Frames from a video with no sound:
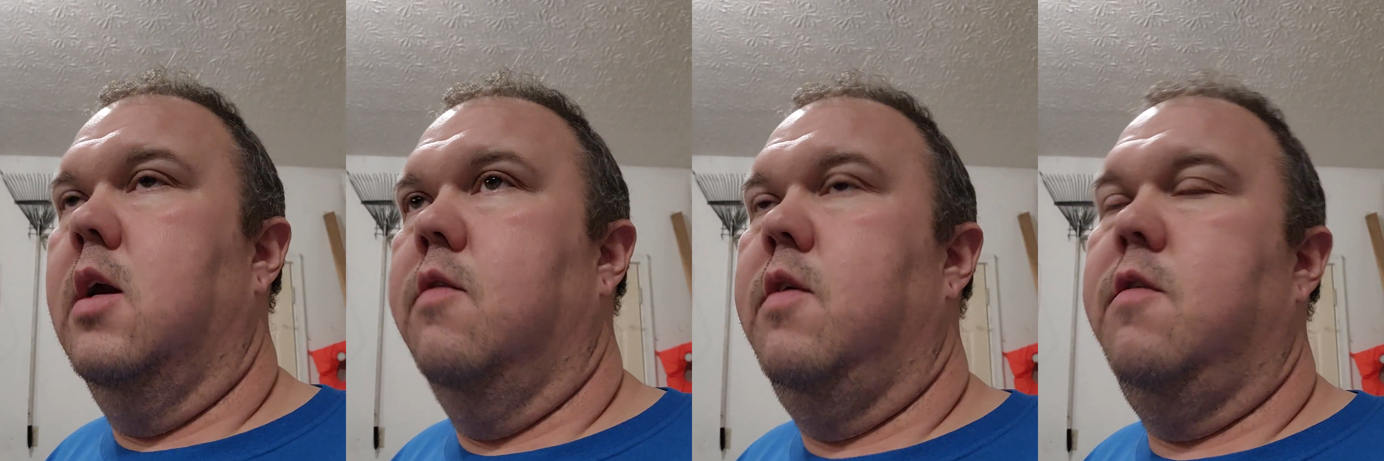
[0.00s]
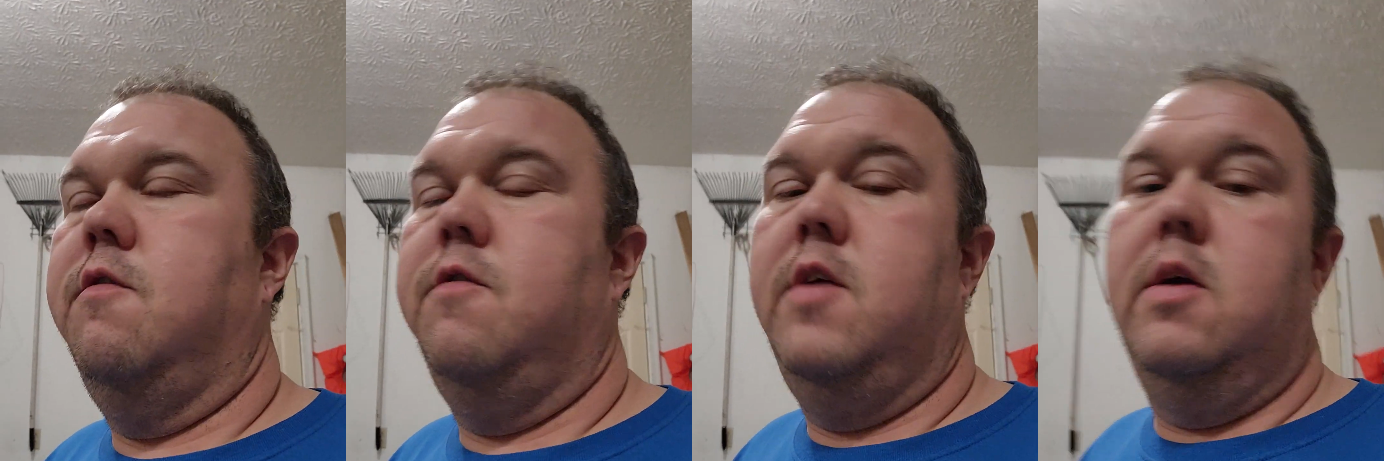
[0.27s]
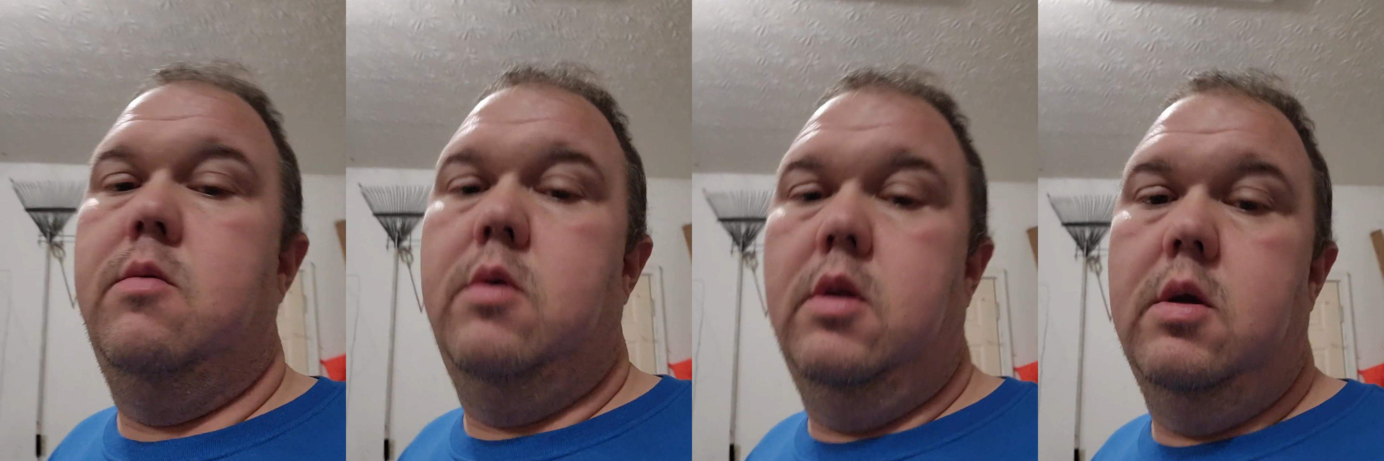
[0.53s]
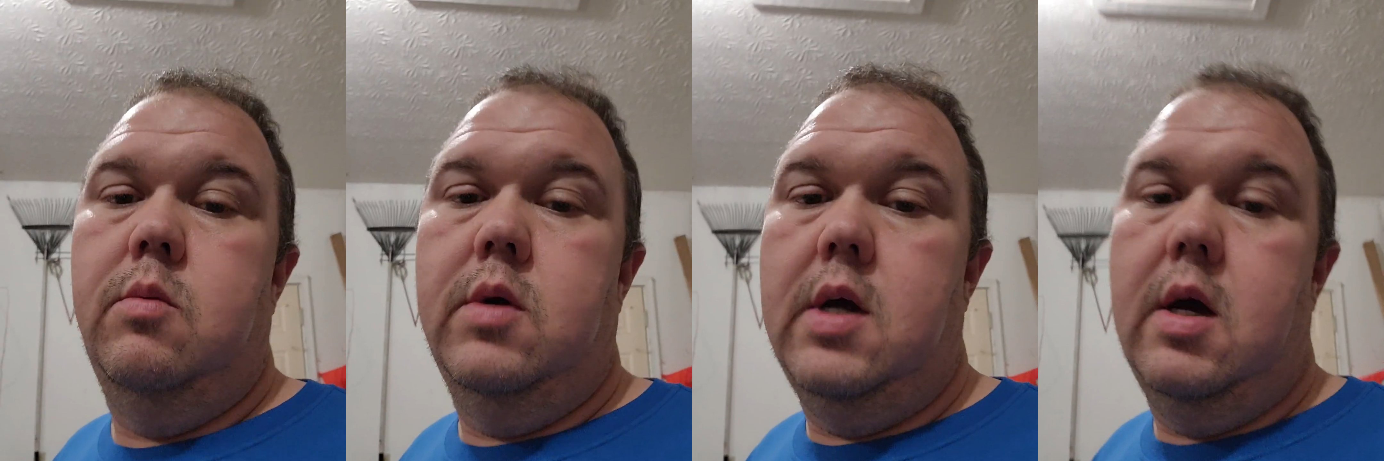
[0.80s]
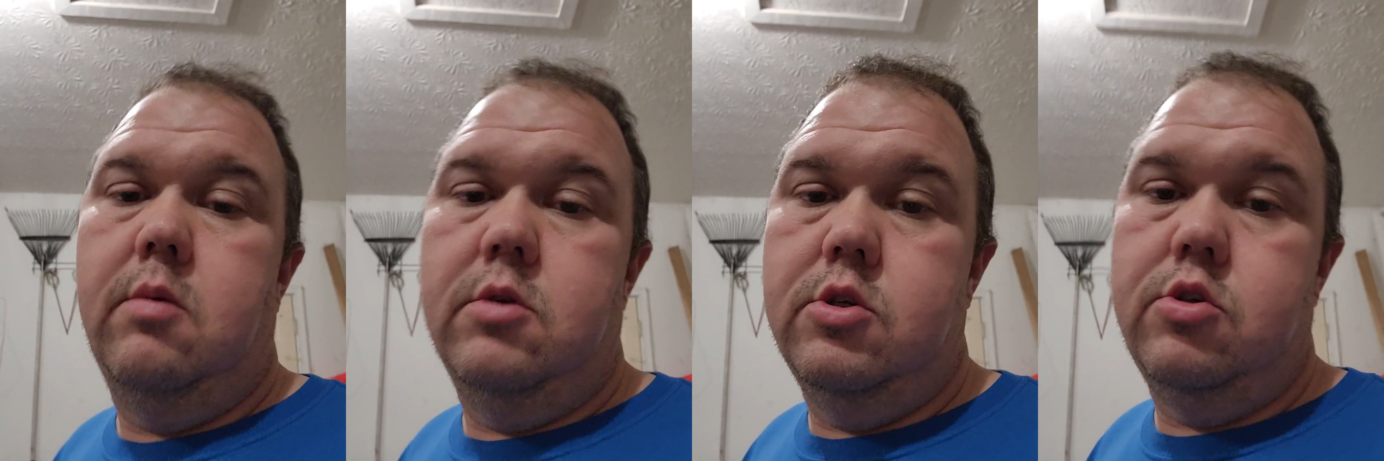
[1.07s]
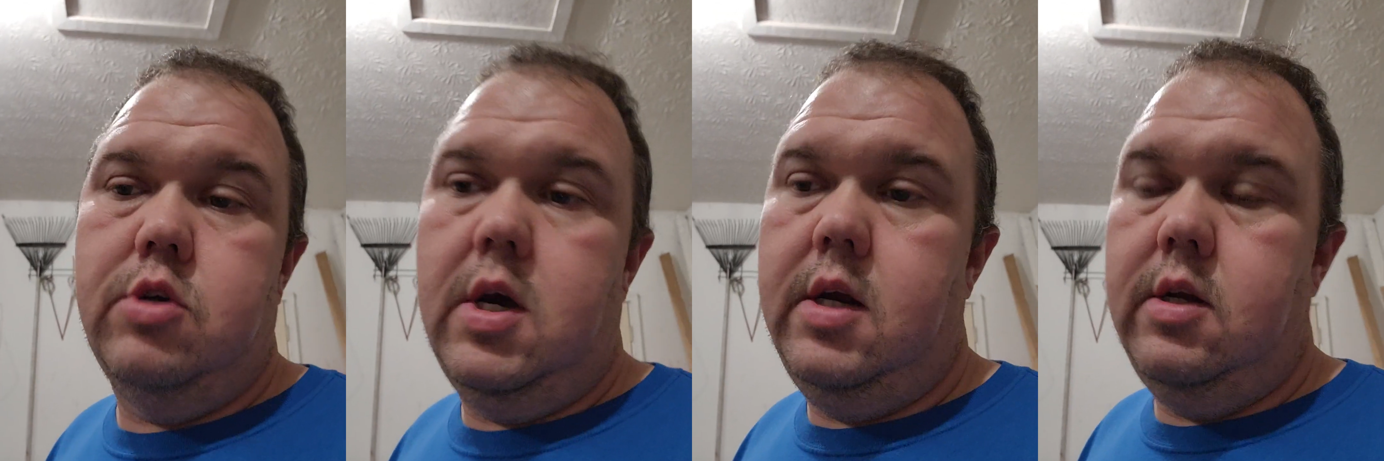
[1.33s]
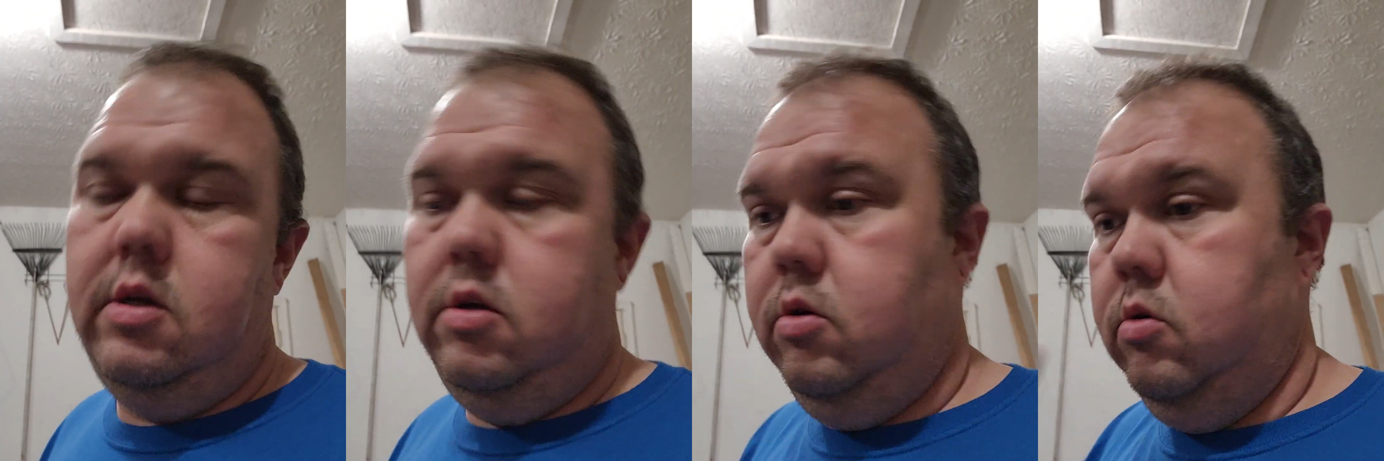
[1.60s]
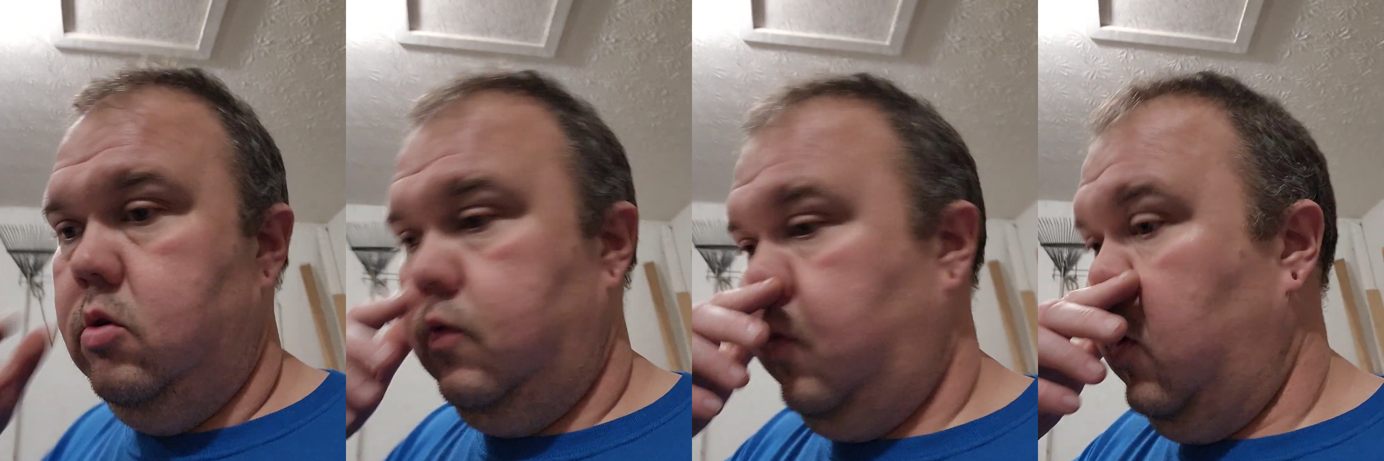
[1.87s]
of it fit really what I was trying to
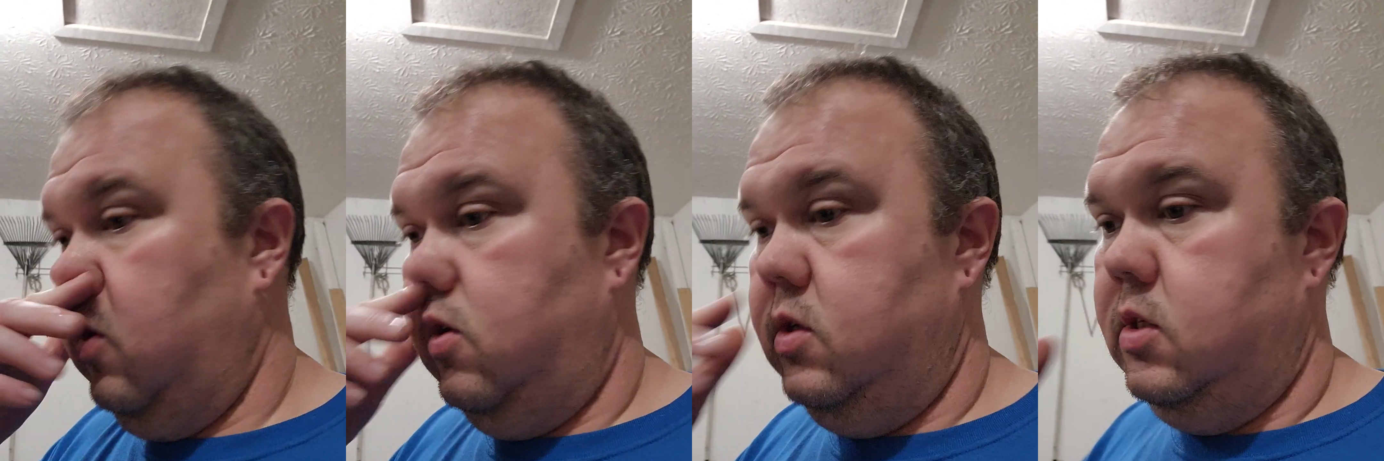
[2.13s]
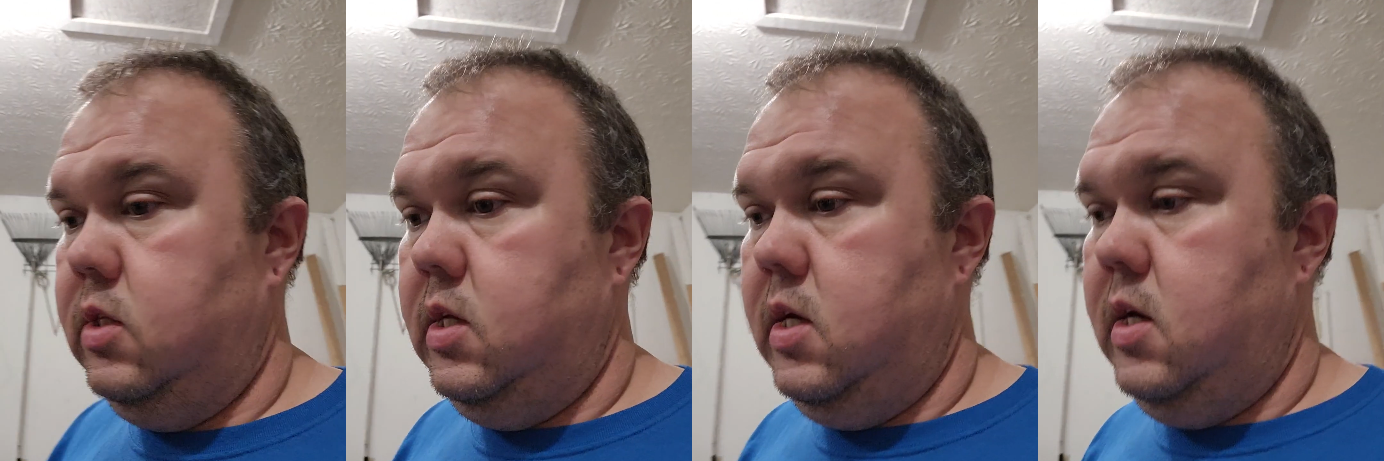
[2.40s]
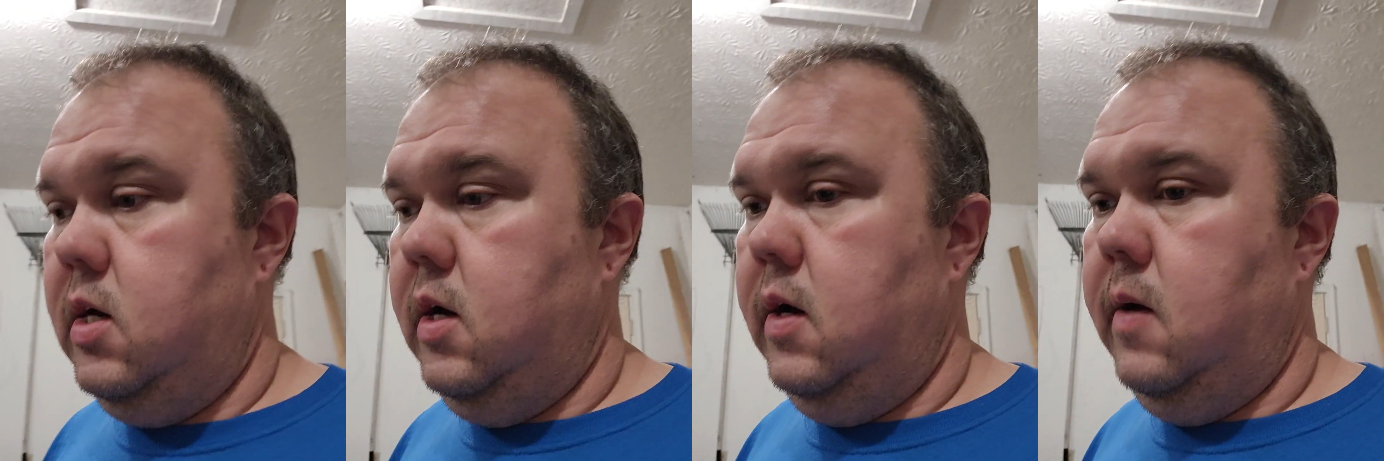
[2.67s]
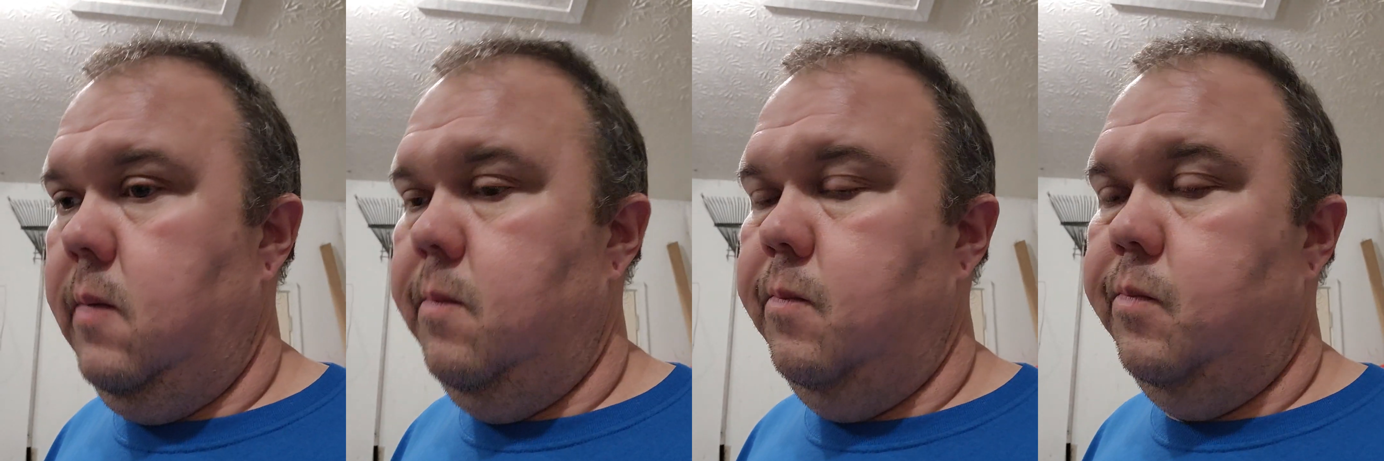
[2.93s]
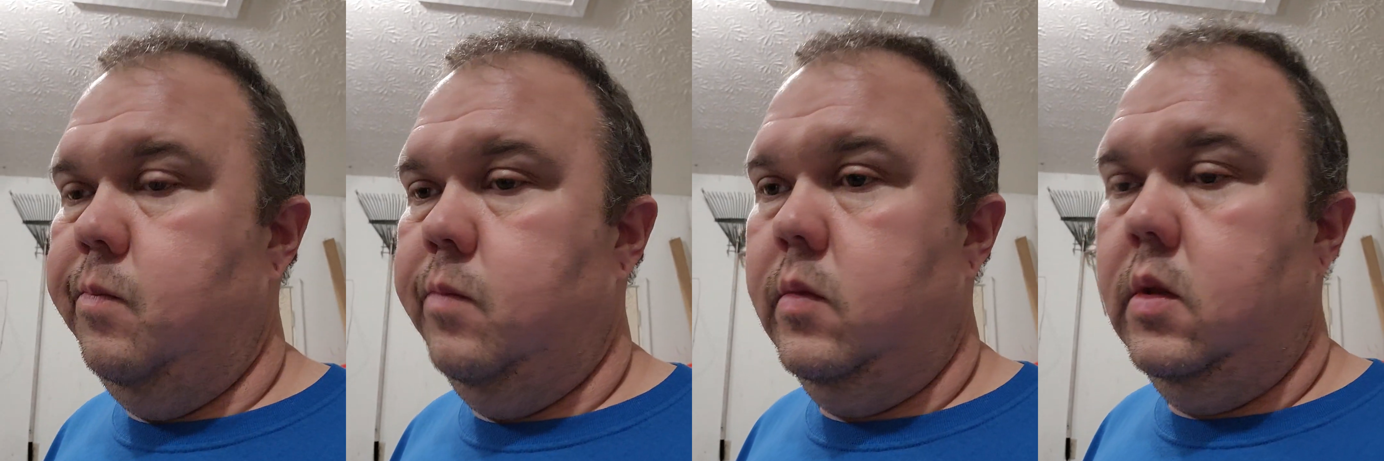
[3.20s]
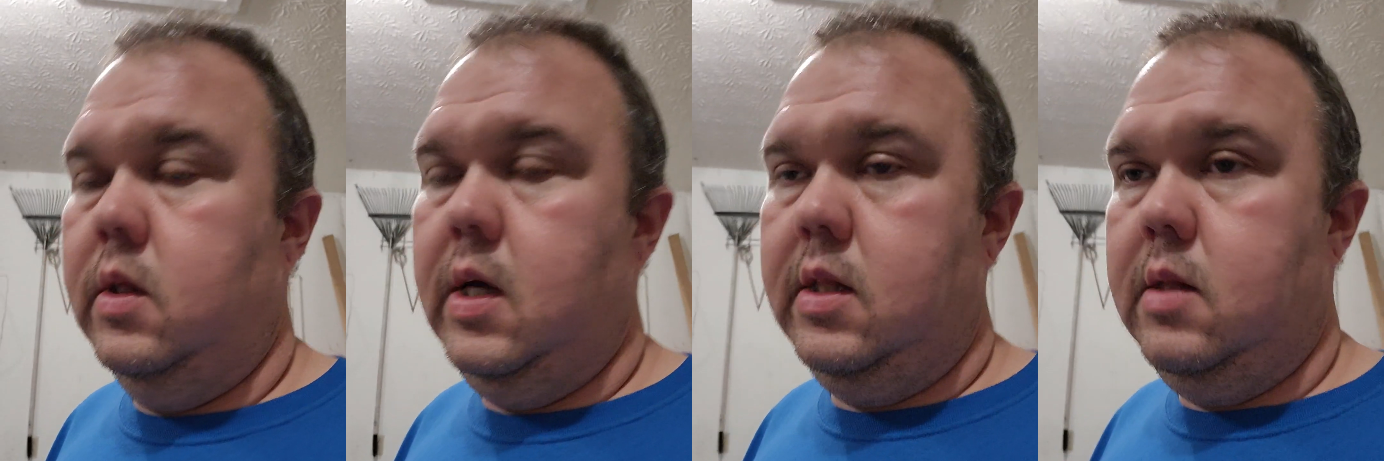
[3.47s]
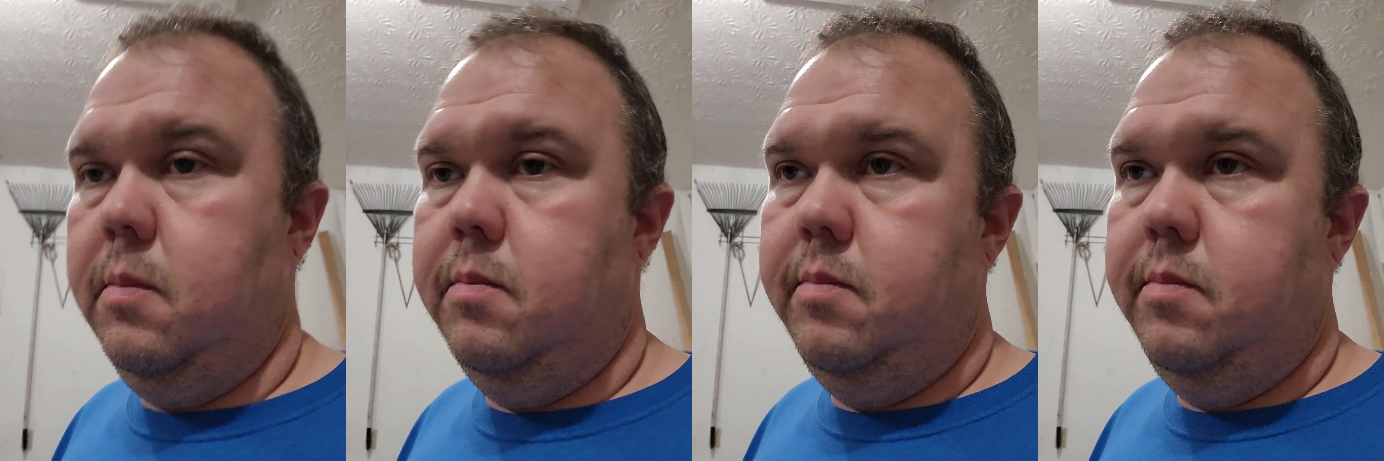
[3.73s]
do as far as the like the